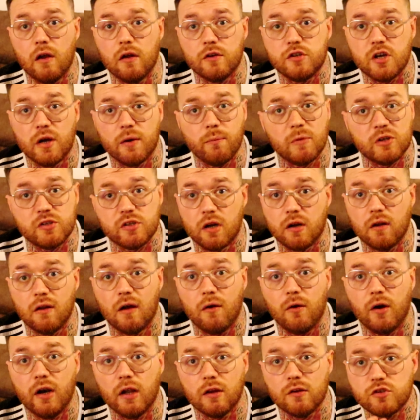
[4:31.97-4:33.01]
check my channel
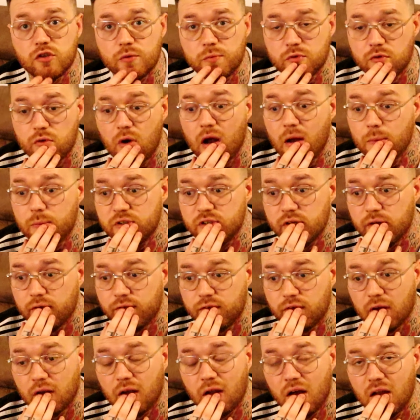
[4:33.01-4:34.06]
out, and I'll subscribe to you if
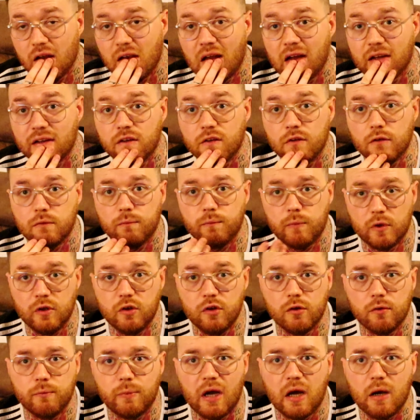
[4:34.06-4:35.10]
you like
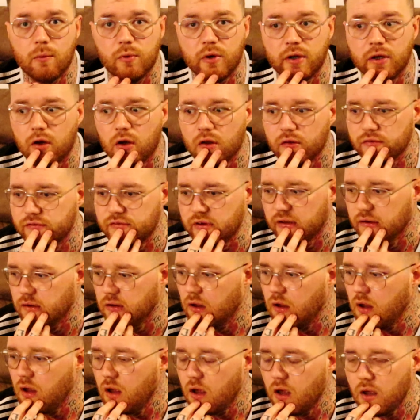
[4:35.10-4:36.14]
your barbering content,
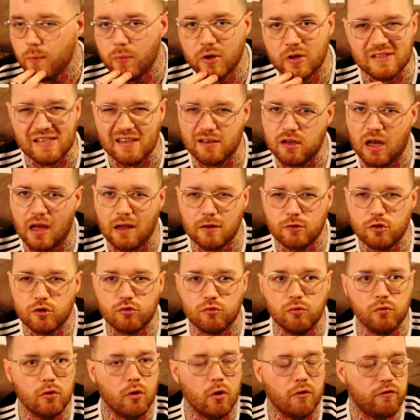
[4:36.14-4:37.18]
because I just
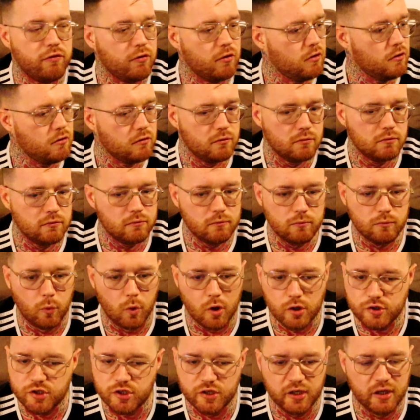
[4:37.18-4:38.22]
love
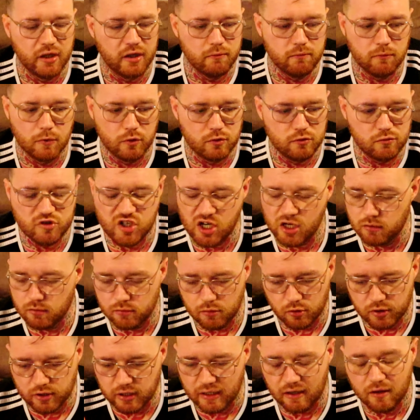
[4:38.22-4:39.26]
watching it,
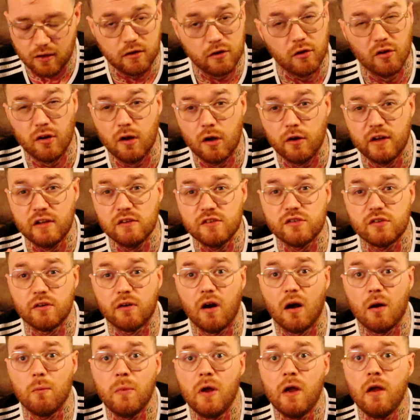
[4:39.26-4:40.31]
looking on
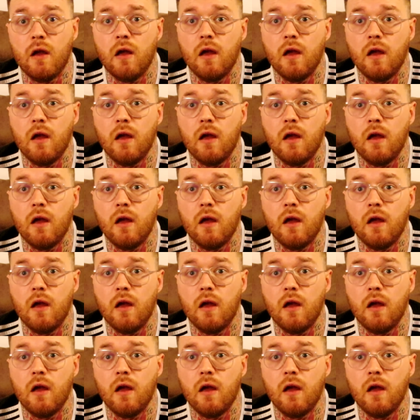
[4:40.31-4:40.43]
Instagram.